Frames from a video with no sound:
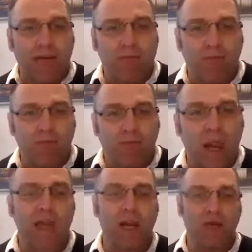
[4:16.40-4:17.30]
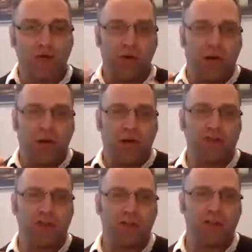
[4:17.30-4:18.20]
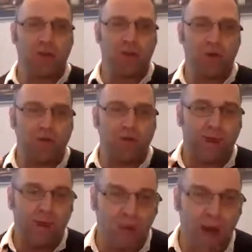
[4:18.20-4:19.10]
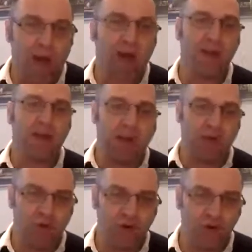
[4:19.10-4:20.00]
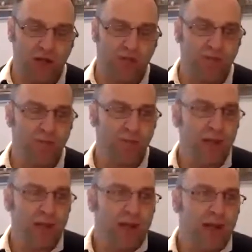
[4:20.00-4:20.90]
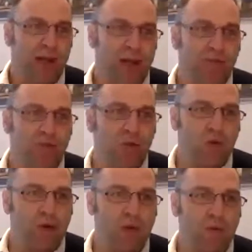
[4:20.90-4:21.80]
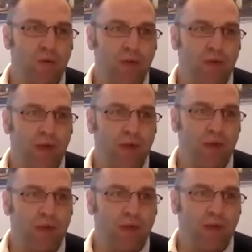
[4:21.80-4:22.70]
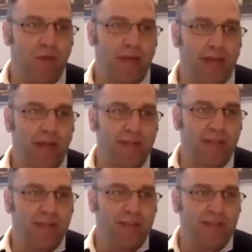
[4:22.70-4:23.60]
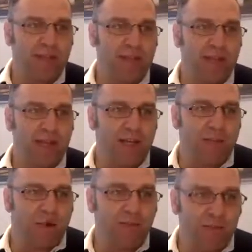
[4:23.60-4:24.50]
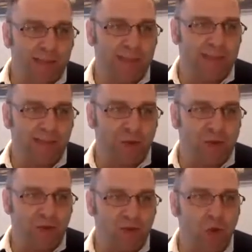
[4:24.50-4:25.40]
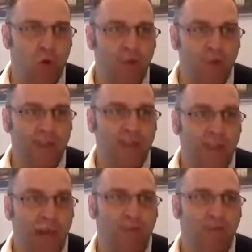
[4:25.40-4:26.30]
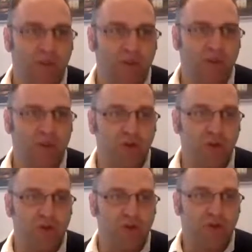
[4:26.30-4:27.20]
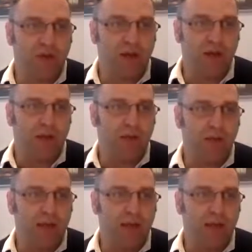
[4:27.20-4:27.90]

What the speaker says: bringing it into your house in such a way that you can find the right idea and commercialize it. And so that is, as far as business models go in these types of industries, I